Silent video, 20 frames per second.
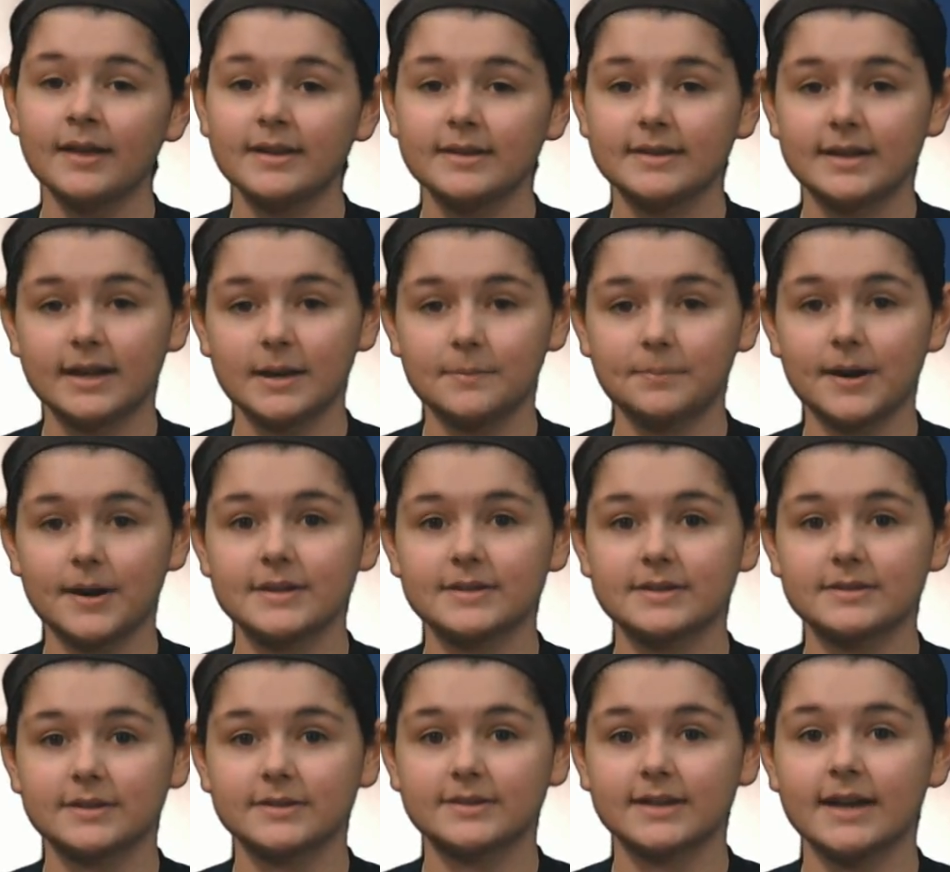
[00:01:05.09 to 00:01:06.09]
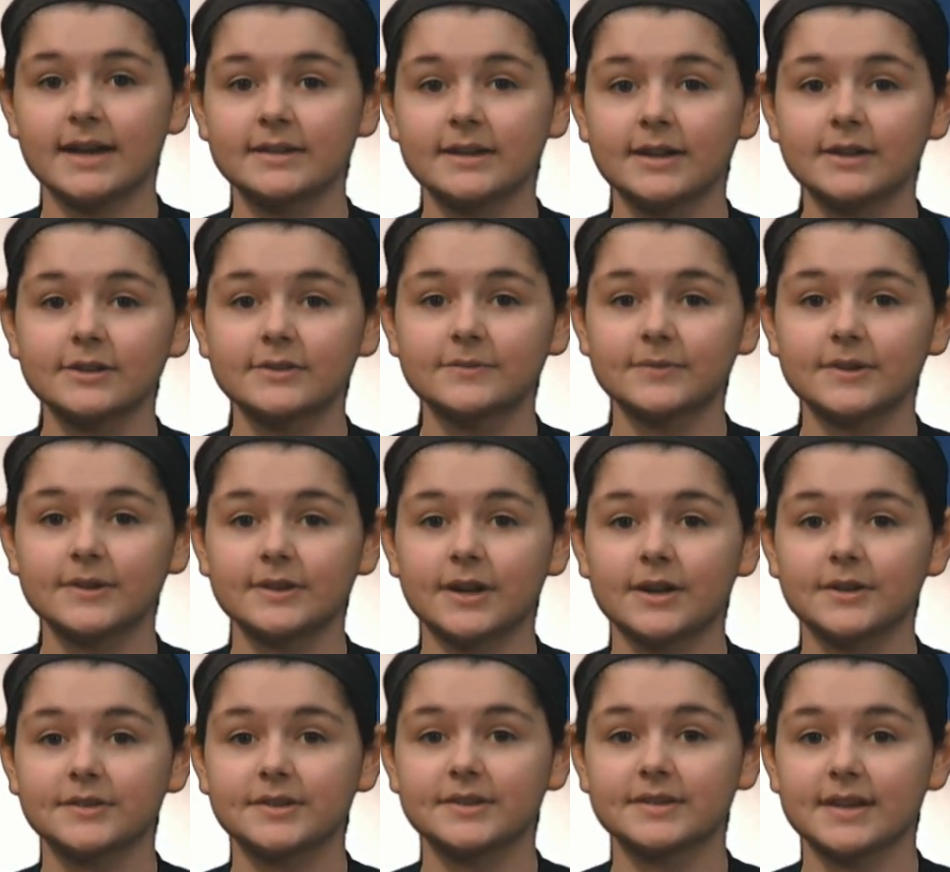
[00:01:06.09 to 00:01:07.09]
Ticket prices are $10 for
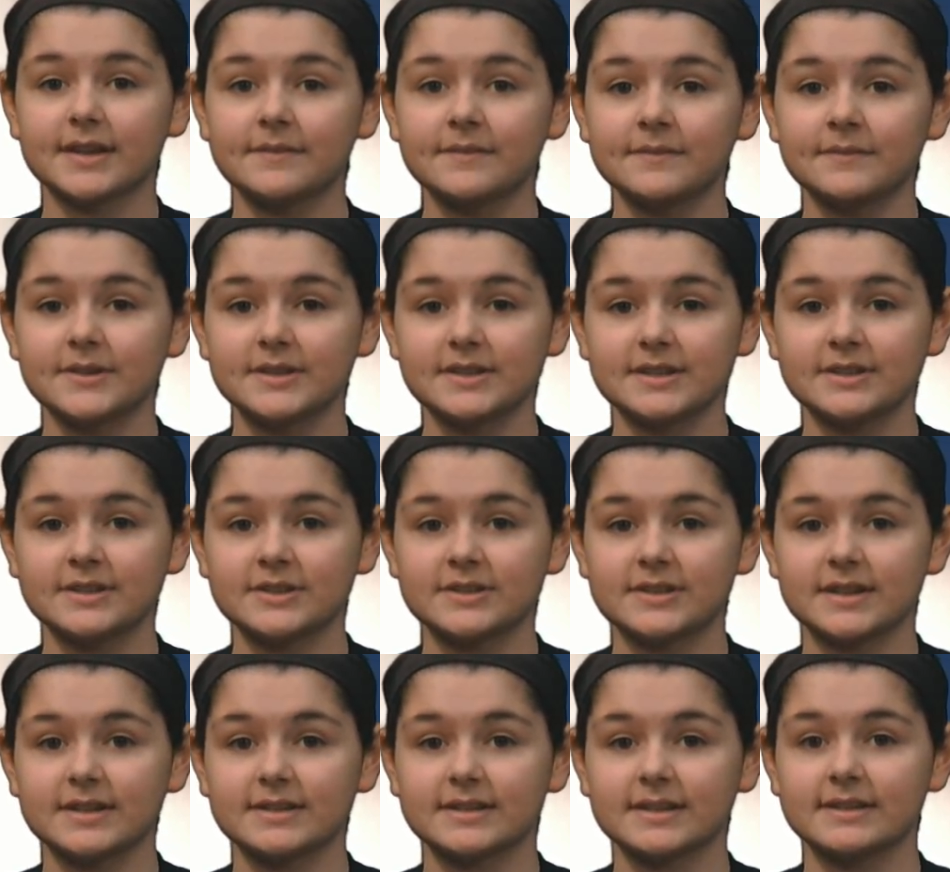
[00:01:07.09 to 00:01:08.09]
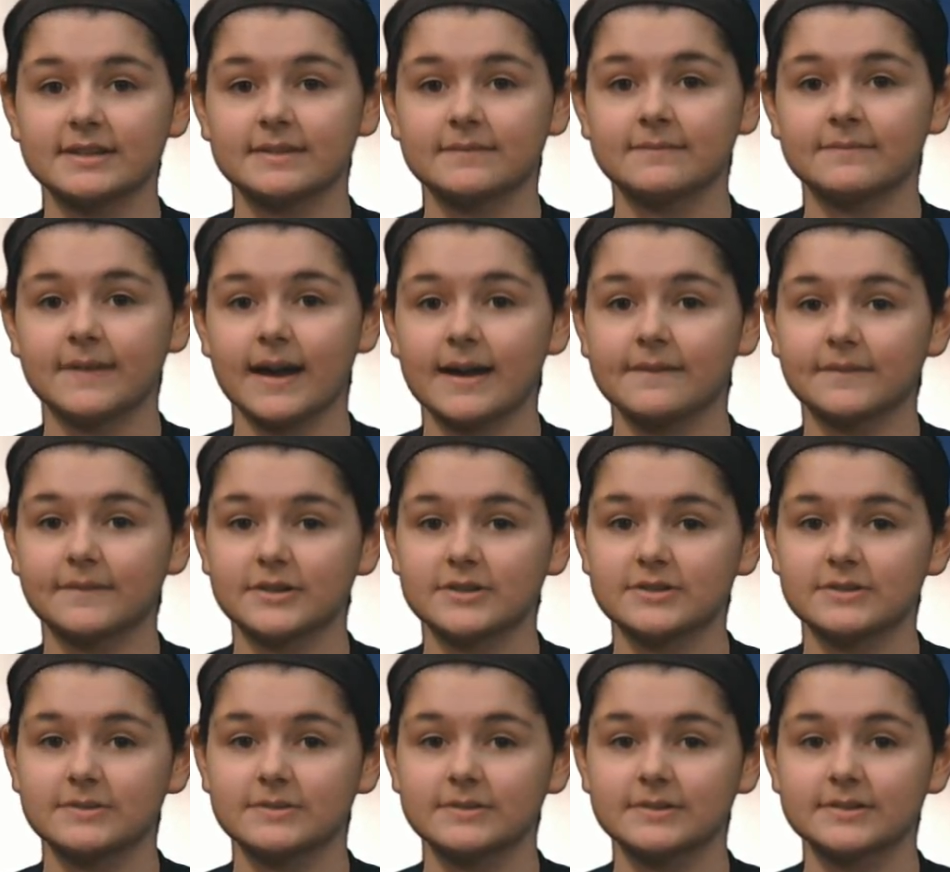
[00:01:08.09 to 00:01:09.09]
adults, 7 for senior citizens, and 5 for
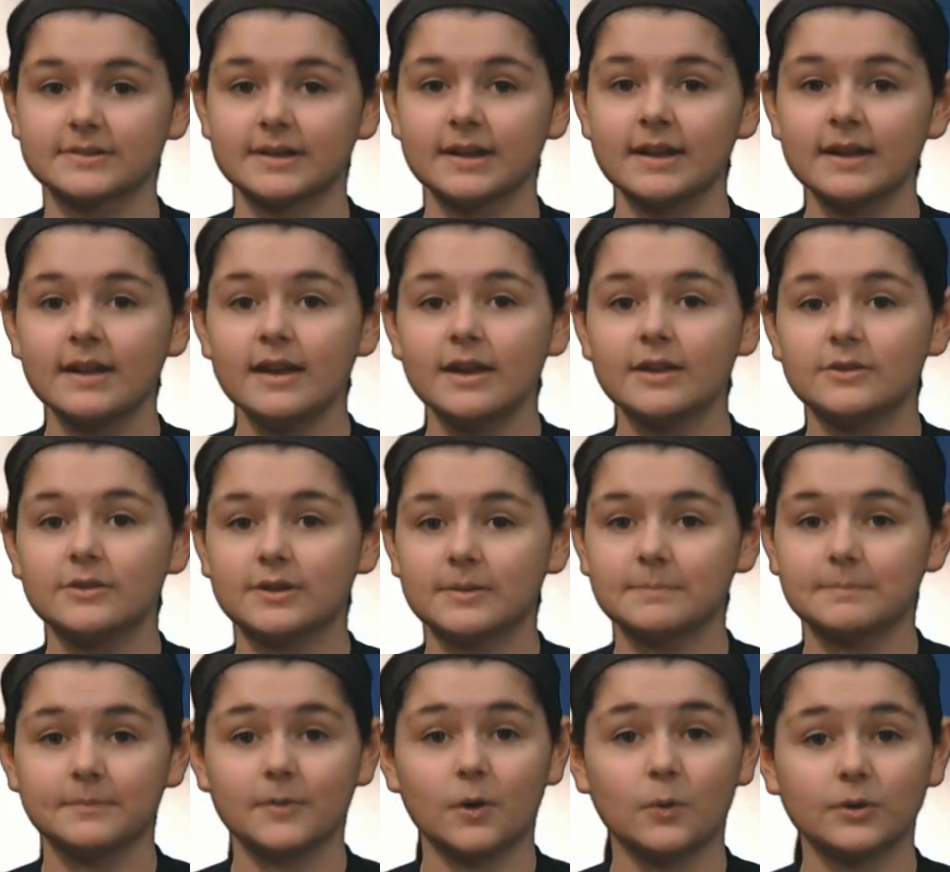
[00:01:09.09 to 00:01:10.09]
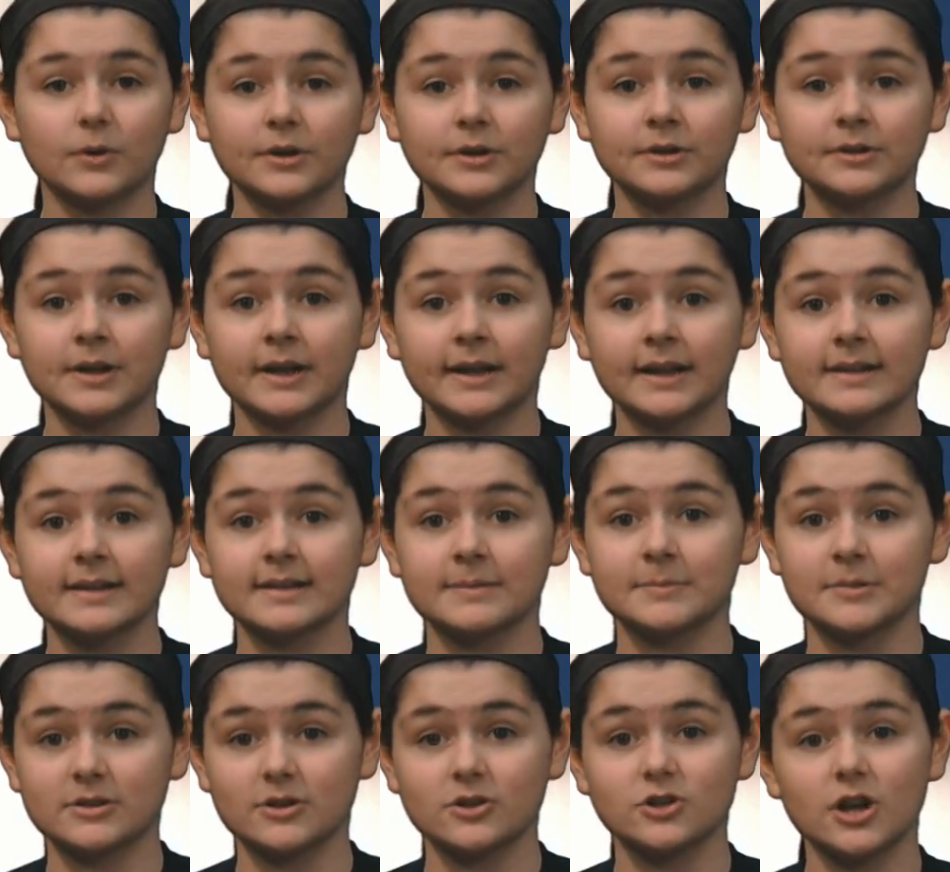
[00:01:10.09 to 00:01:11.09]
students. You can order tickets in
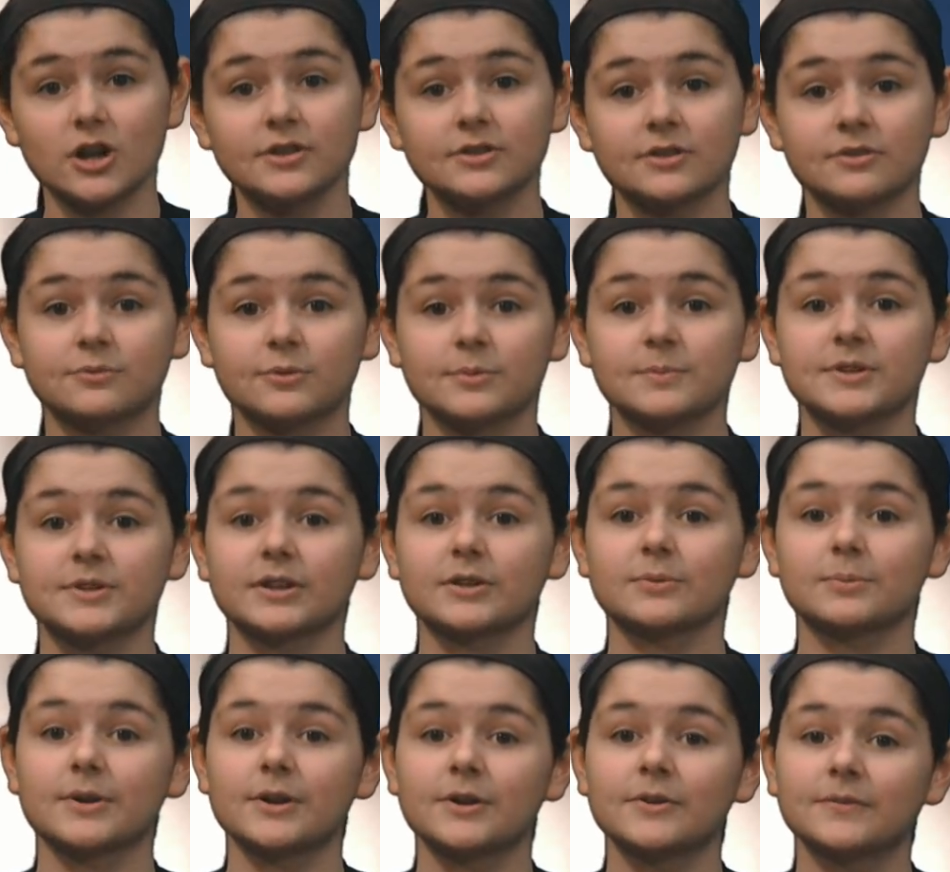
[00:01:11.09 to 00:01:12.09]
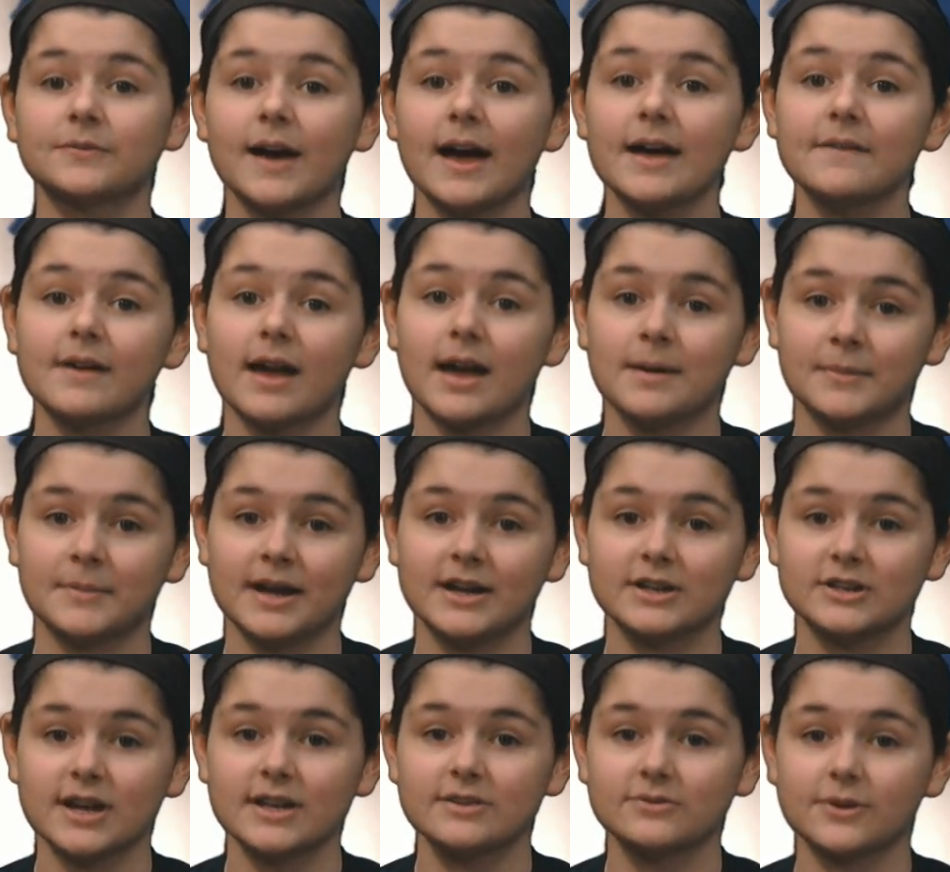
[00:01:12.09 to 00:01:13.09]
Mr. Johnson's room 6105 at
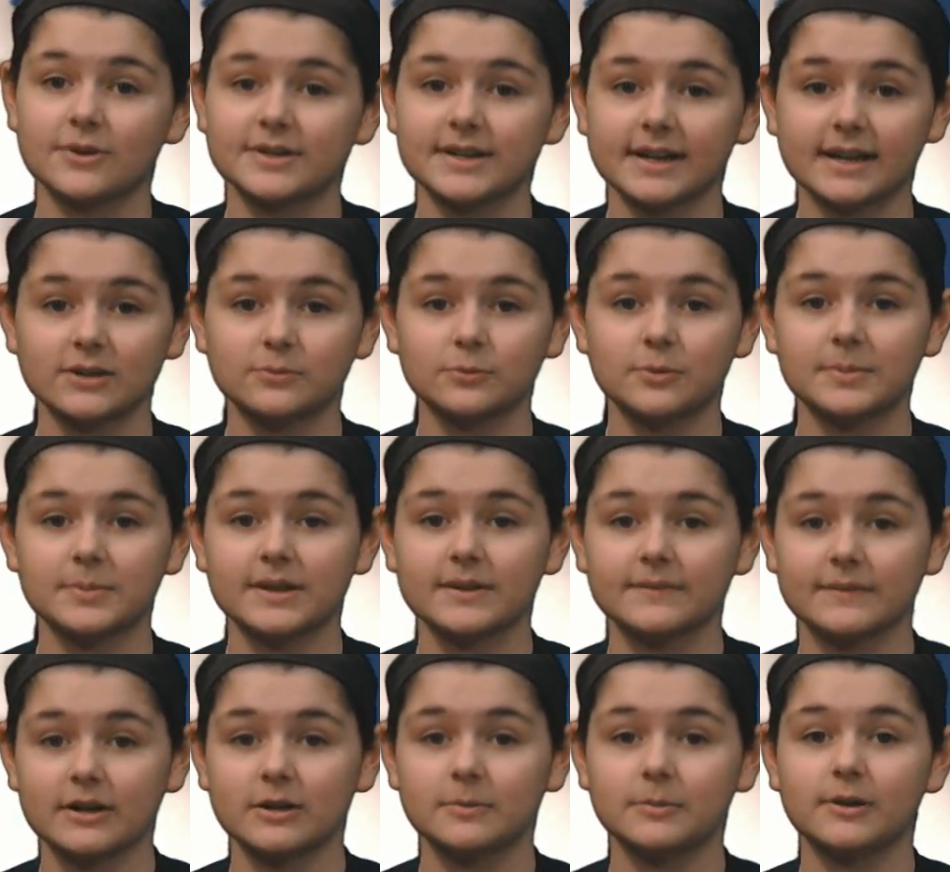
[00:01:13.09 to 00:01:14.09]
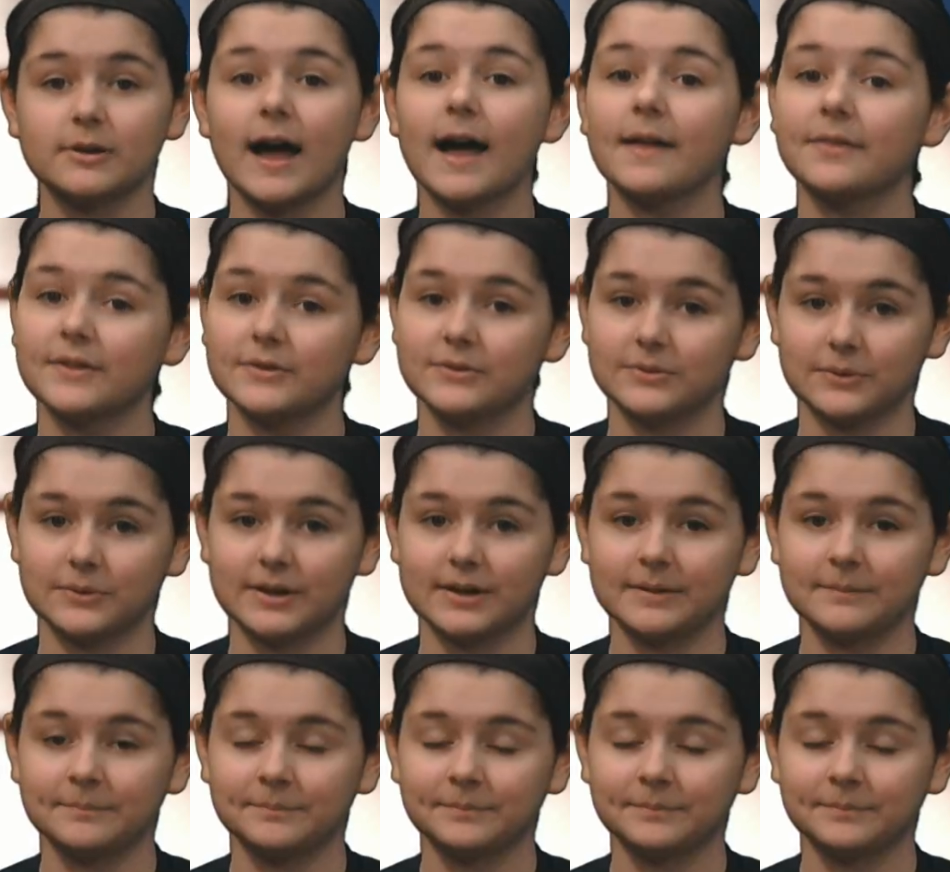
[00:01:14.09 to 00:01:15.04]
MIHS, or tickets will be available at the door.